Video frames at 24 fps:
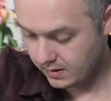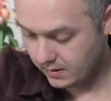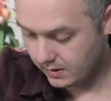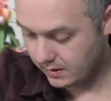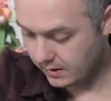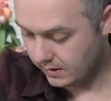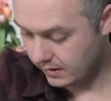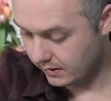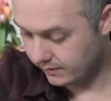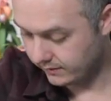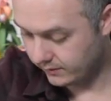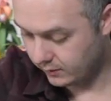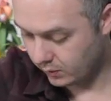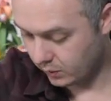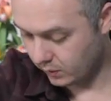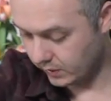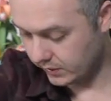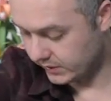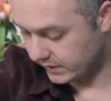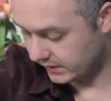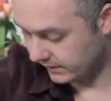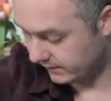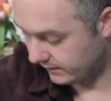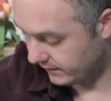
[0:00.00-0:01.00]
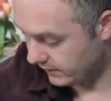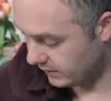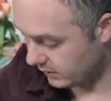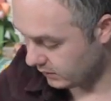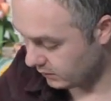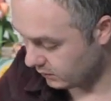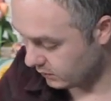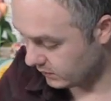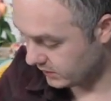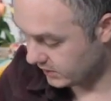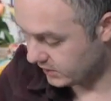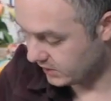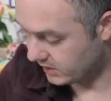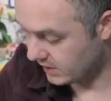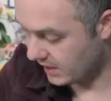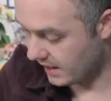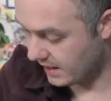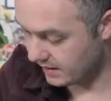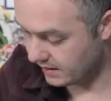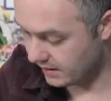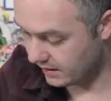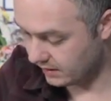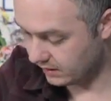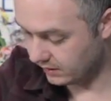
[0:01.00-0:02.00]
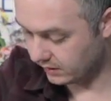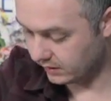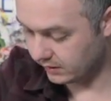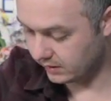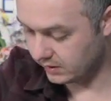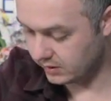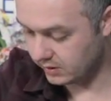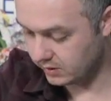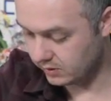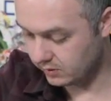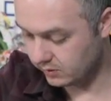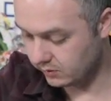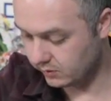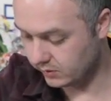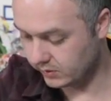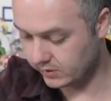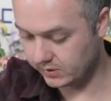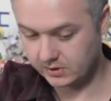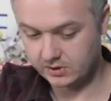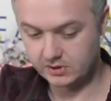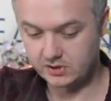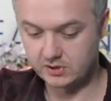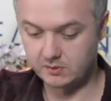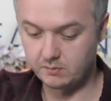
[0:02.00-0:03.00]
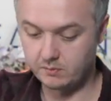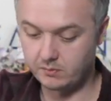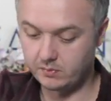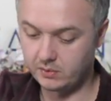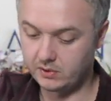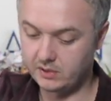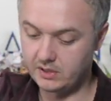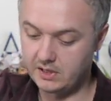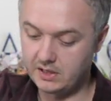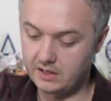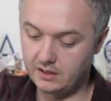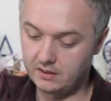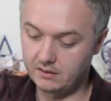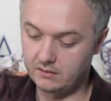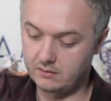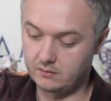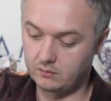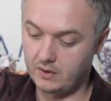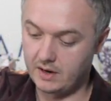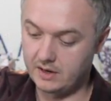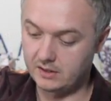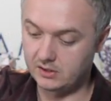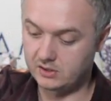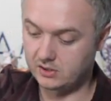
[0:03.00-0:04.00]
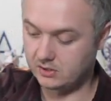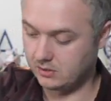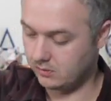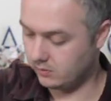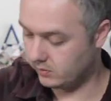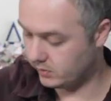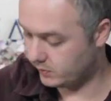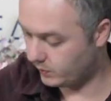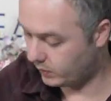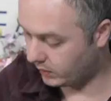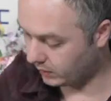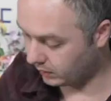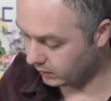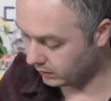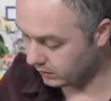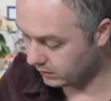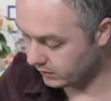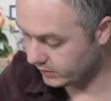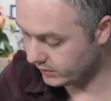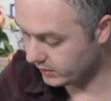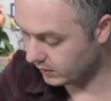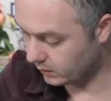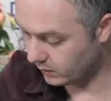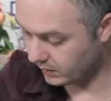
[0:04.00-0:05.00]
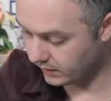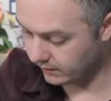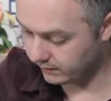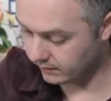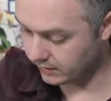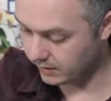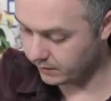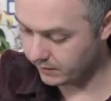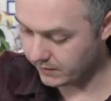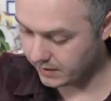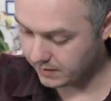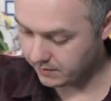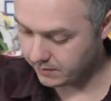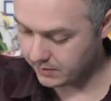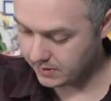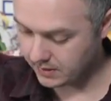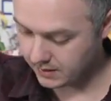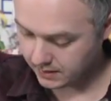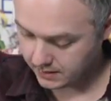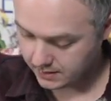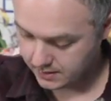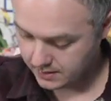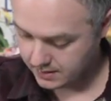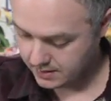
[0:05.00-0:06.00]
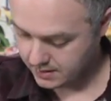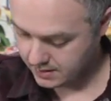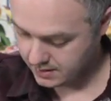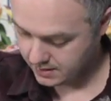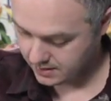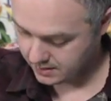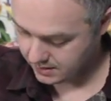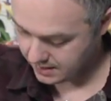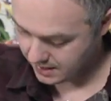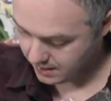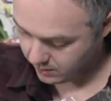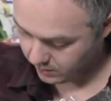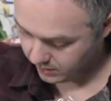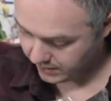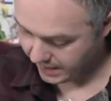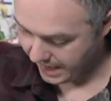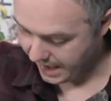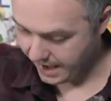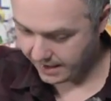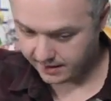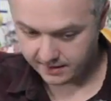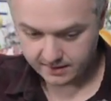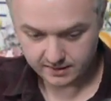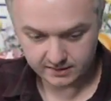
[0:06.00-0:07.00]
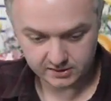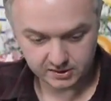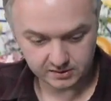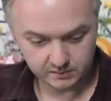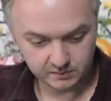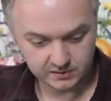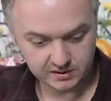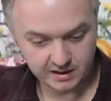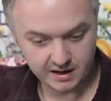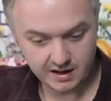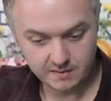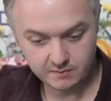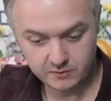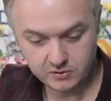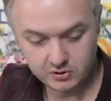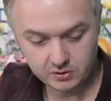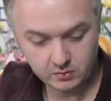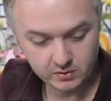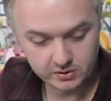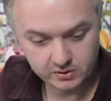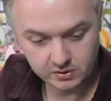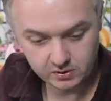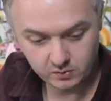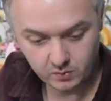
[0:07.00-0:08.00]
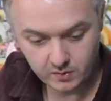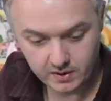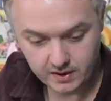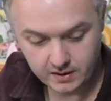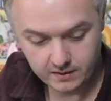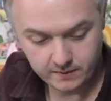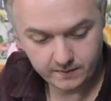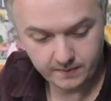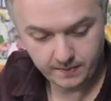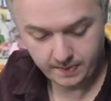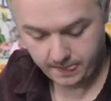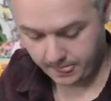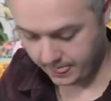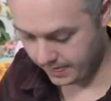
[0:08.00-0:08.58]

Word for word: And then of course, if you decide that you're going to use some bling, rhinestones, pearls, or whatever it may be, that will add some time to it as well.